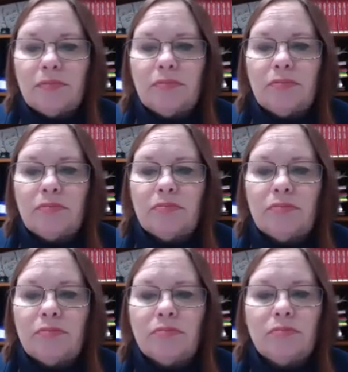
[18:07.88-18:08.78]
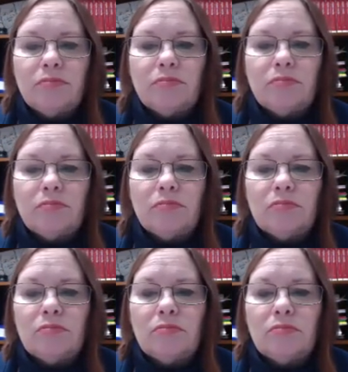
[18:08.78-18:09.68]

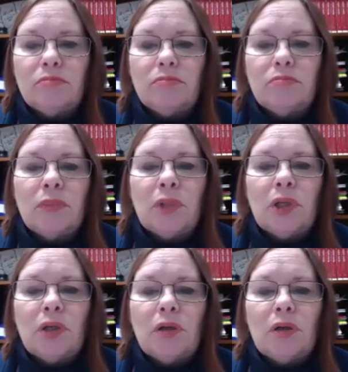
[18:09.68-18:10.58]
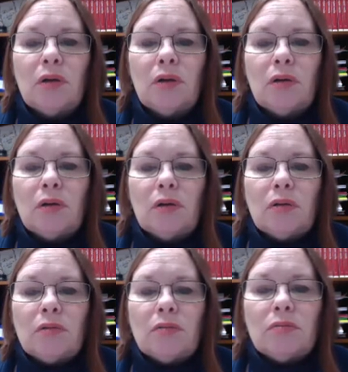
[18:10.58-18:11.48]

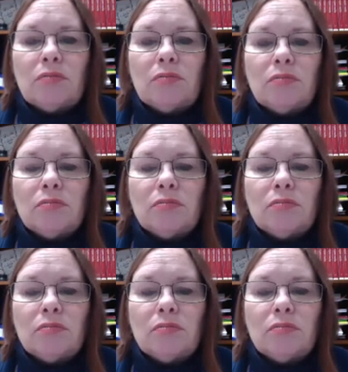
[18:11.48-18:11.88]
[no speech]